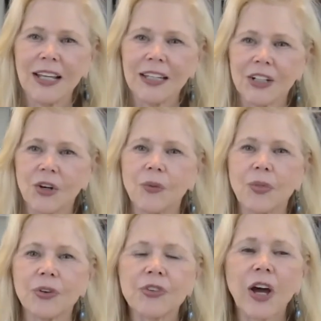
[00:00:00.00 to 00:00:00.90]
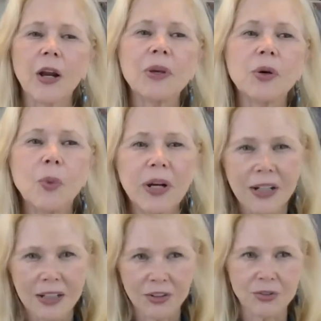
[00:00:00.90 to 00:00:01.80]
You know, there's got to be a way to
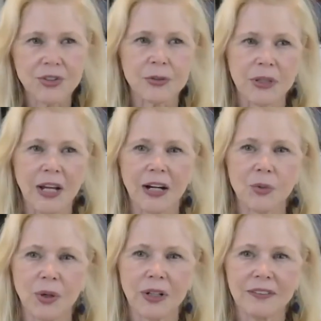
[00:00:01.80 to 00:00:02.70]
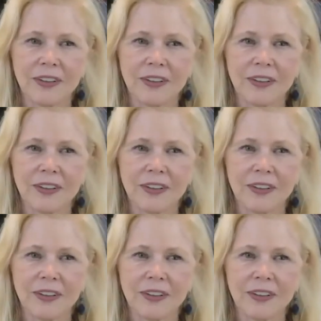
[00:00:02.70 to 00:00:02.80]
introduce them in Act One